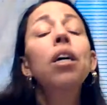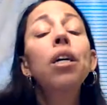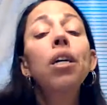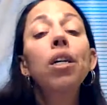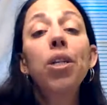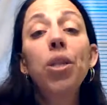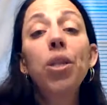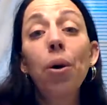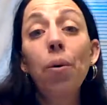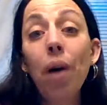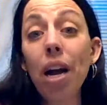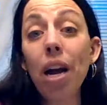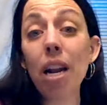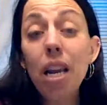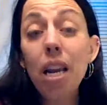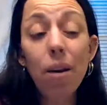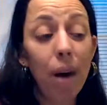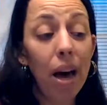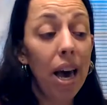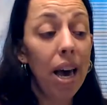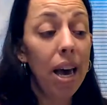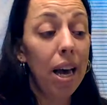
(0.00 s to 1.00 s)
So
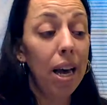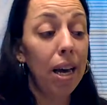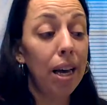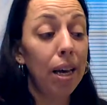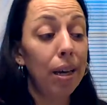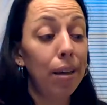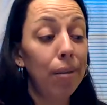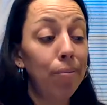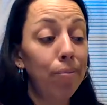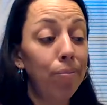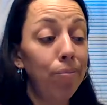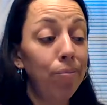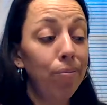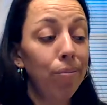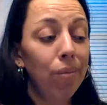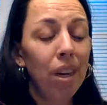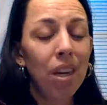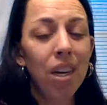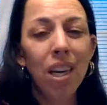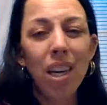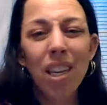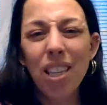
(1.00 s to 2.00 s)
anyway,
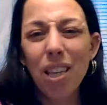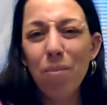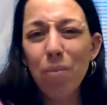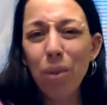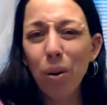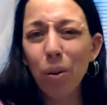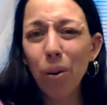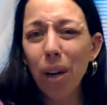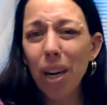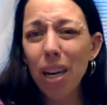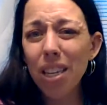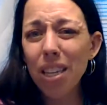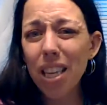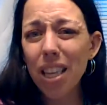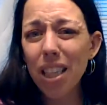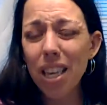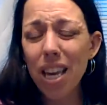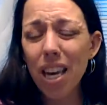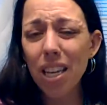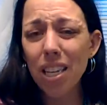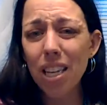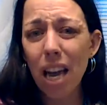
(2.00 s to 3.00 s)
some crazy
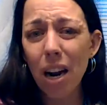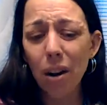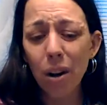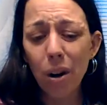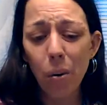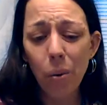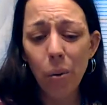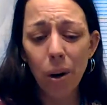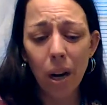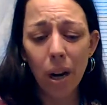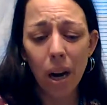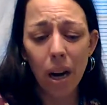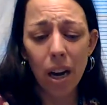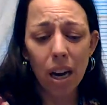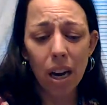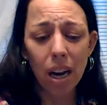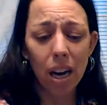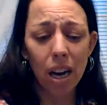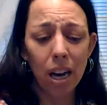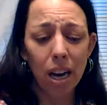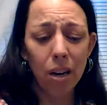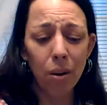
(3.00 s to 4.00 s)
things that are going
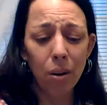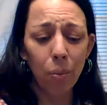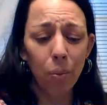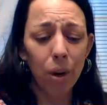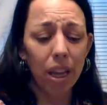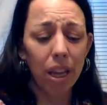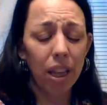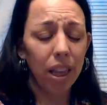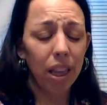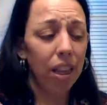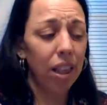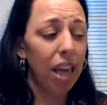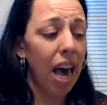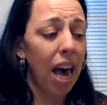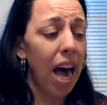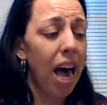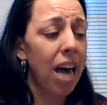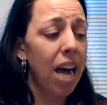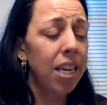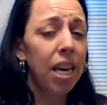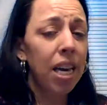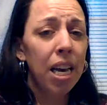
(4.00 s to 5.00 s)
on with
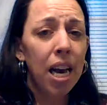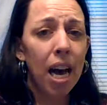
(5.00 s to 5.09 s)
that.